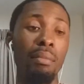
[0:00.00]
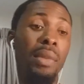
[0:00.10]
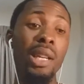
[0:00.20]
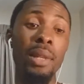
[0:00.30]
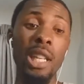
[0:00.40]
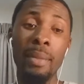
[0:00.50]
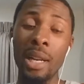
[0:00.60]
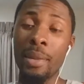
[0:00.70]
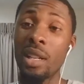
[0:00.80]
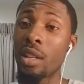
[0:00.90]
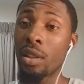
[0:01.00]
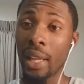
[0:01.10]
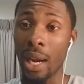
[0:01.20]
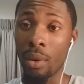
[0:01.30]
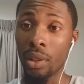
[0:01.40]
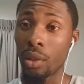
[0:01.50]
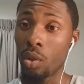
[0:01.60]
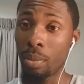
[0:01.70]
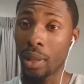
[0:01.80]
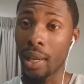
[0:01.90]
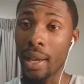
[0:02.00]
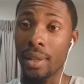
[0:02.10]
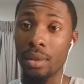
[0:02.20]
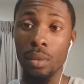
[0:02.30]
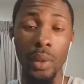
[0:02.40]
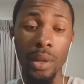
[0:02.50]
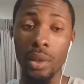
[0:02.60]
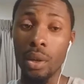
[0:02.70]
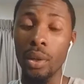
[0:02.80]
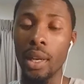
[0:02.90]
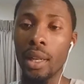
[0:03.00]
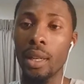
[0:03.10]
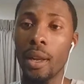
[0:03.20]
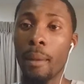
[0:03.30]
Maybe he might be another character you play as. We don't know yet.